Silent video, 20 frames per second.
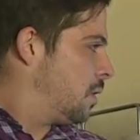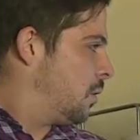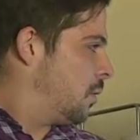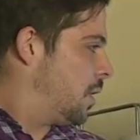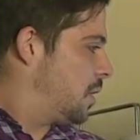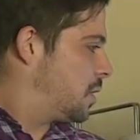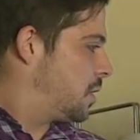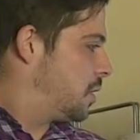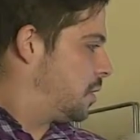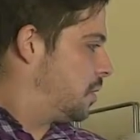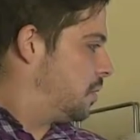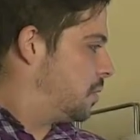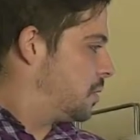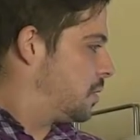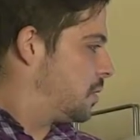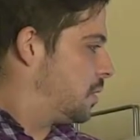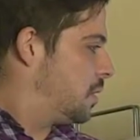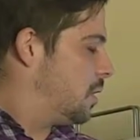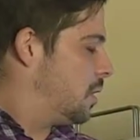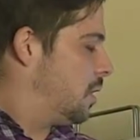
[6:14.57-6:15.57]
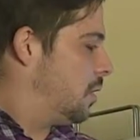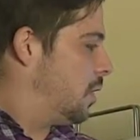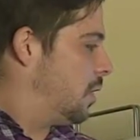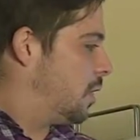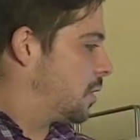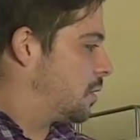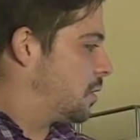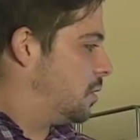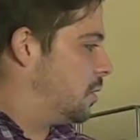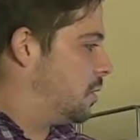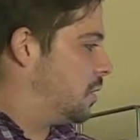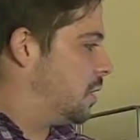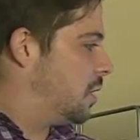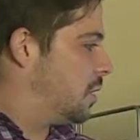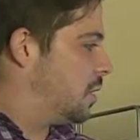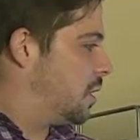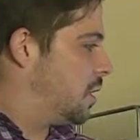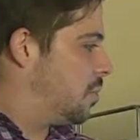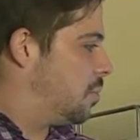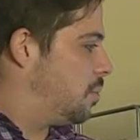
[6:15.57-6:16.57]
To rest, you use naloxone.
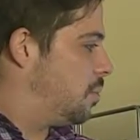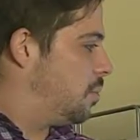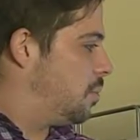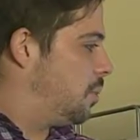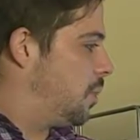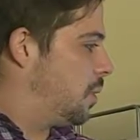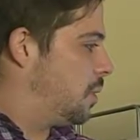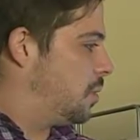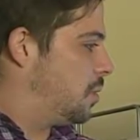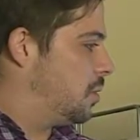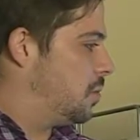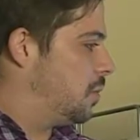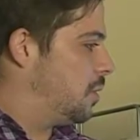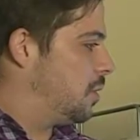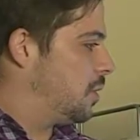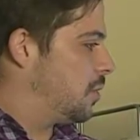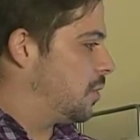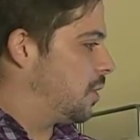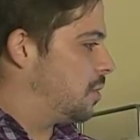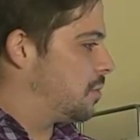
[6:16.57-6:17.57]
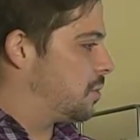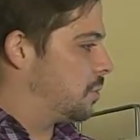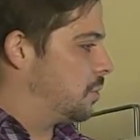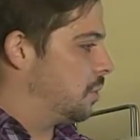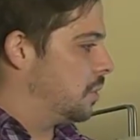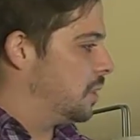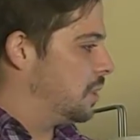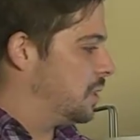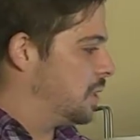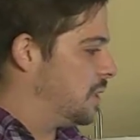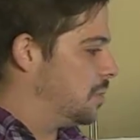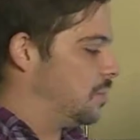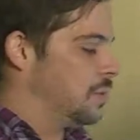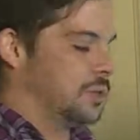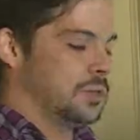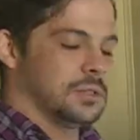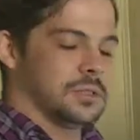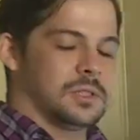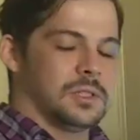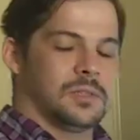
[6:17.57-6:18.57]
It's 0.2 milligrams diluted in 10
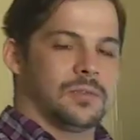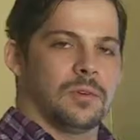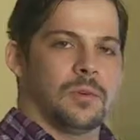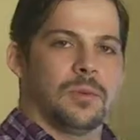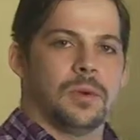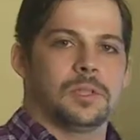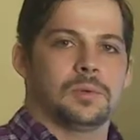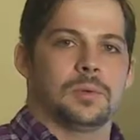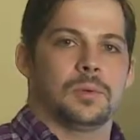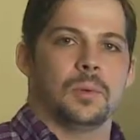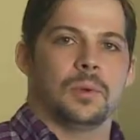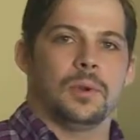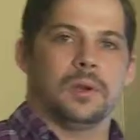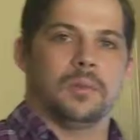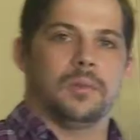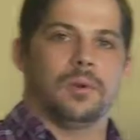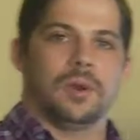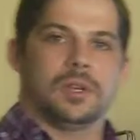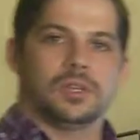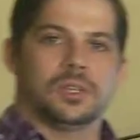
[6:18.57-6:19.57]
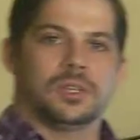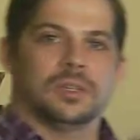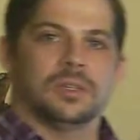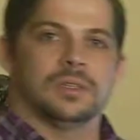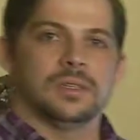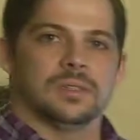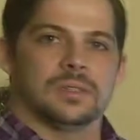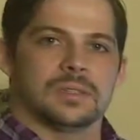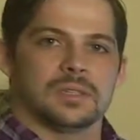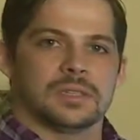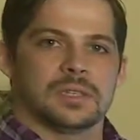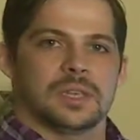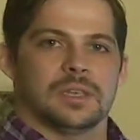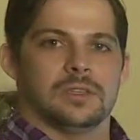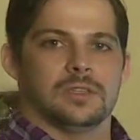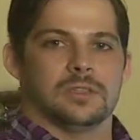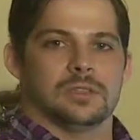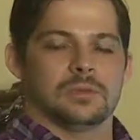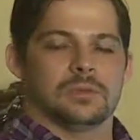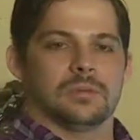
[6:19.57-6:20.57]
mils just for respiratory depression. Say
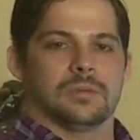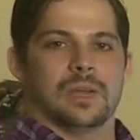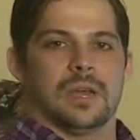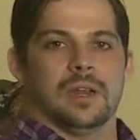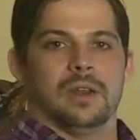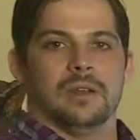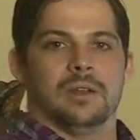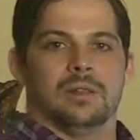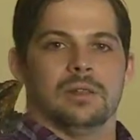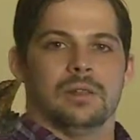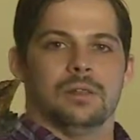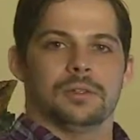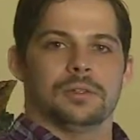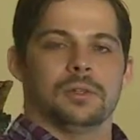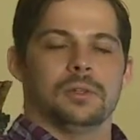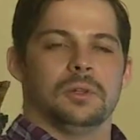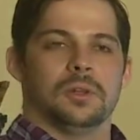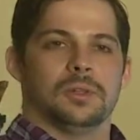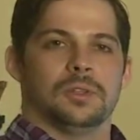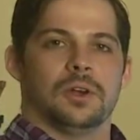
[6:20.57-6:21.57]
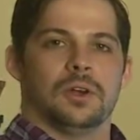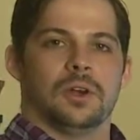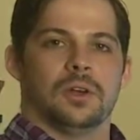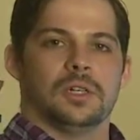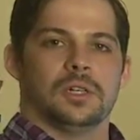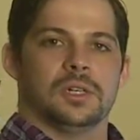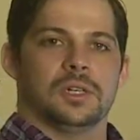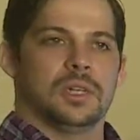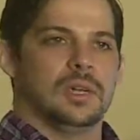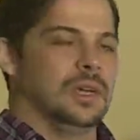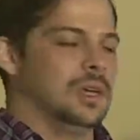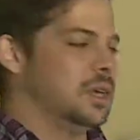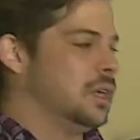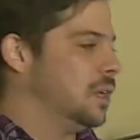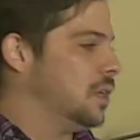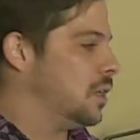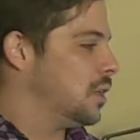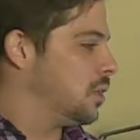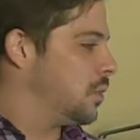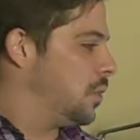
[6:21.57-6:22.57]
there's kind of a little too lethargic,
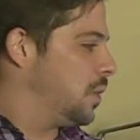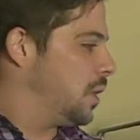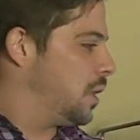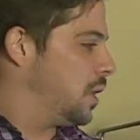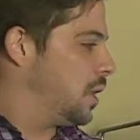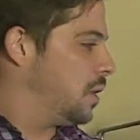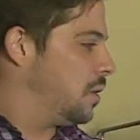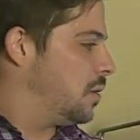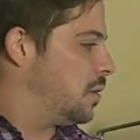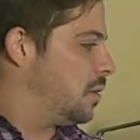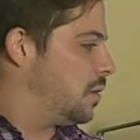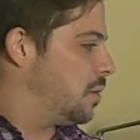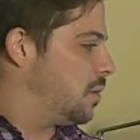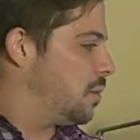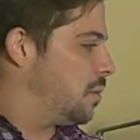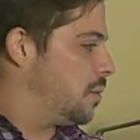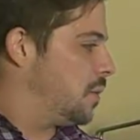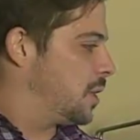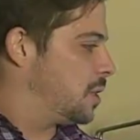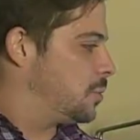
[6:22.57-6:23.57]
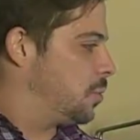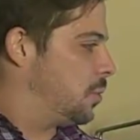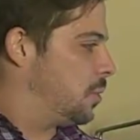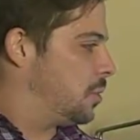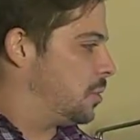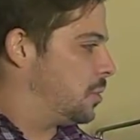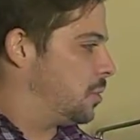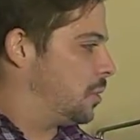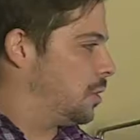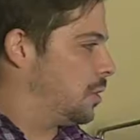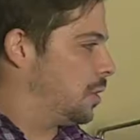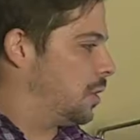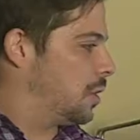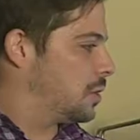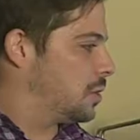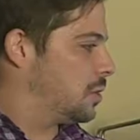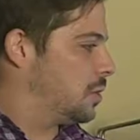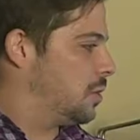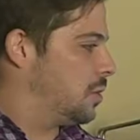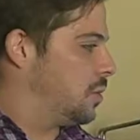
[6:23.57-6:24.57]
you'd mix 0.2
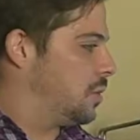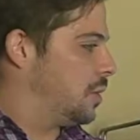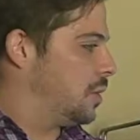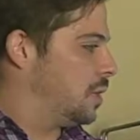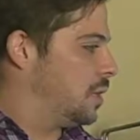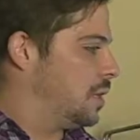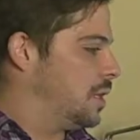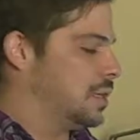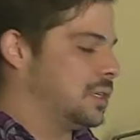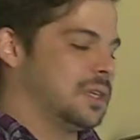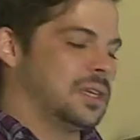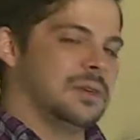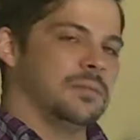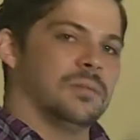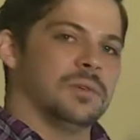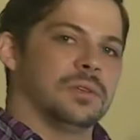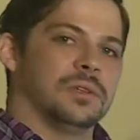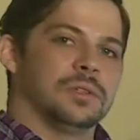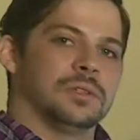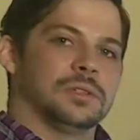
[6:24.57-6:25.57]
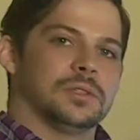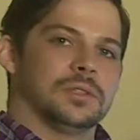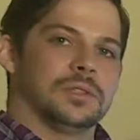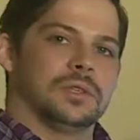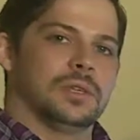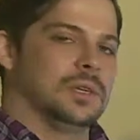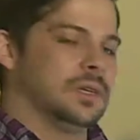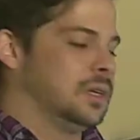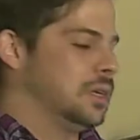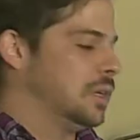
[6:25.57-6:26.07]
naloxone and 10 mils,